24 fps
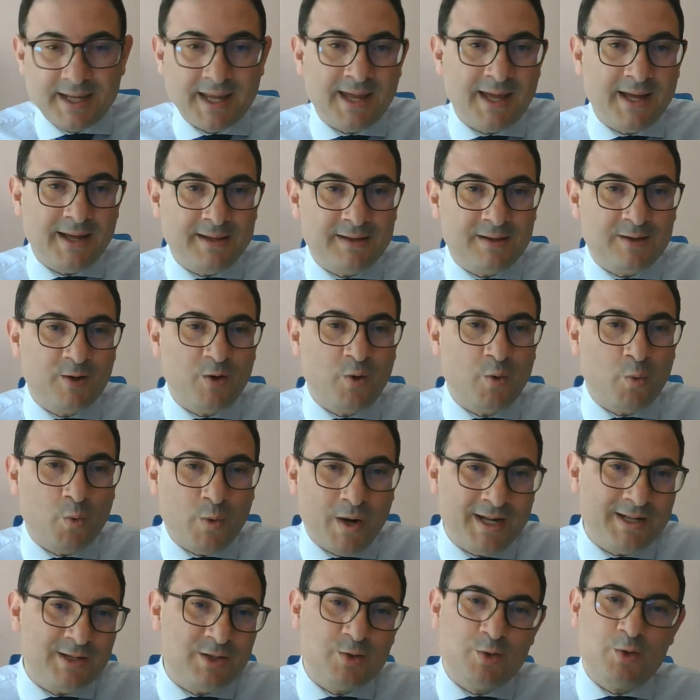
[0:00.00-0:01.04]
and
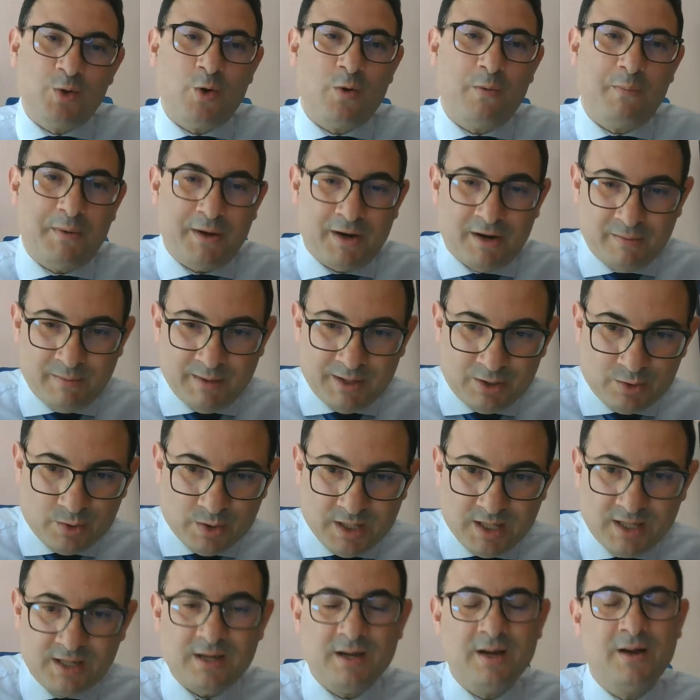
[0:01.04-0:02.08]
when to go
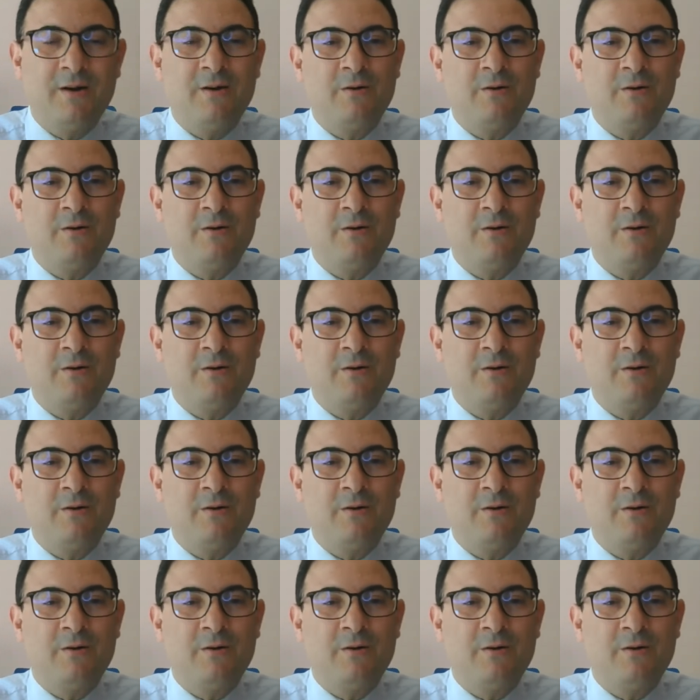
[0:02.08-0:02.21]
parametric,